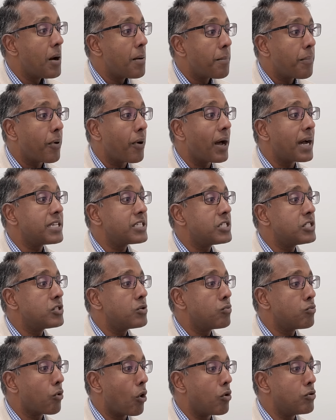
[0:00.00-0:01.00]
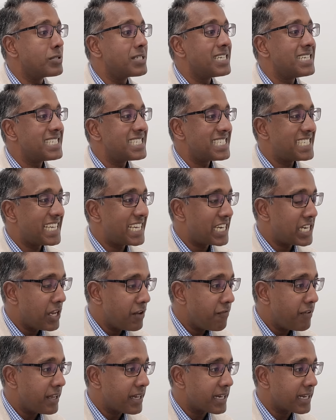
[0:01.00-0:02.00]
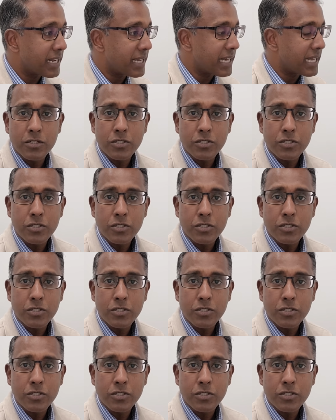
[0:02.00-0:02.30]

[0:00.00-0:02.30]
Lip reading: prices rose significantly.